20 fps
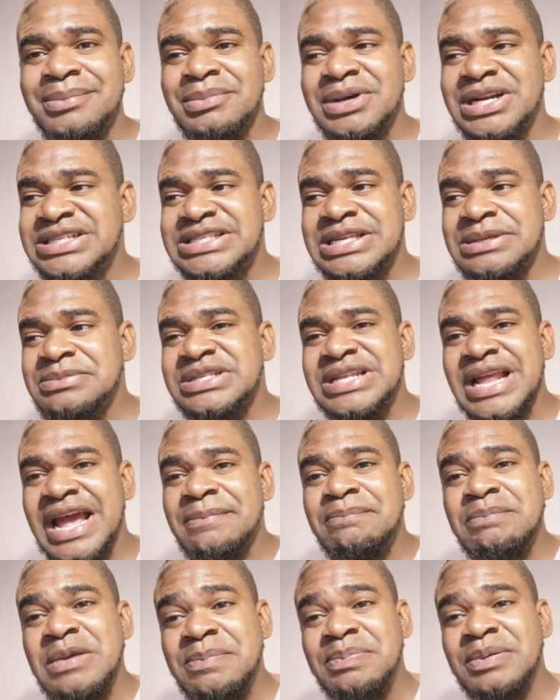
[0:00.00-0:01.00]
But it seems
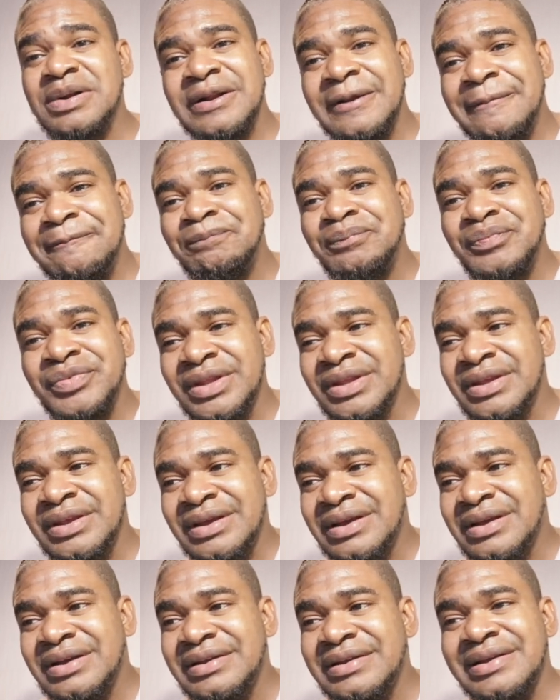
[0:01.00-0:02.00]
like people,
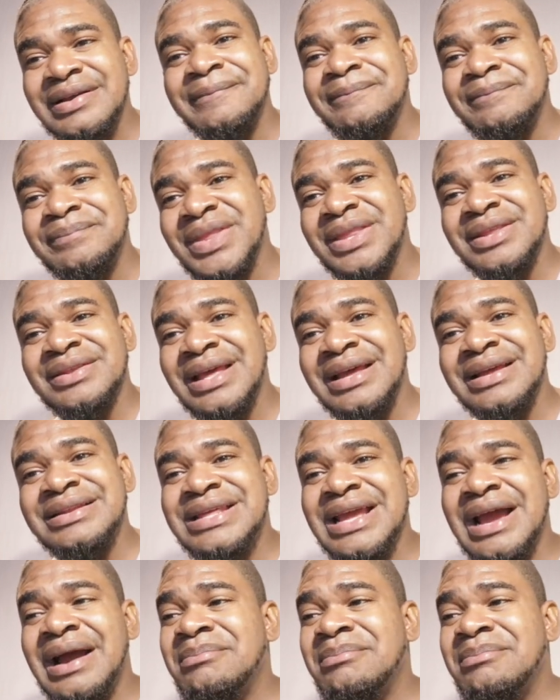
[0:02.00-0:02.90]
they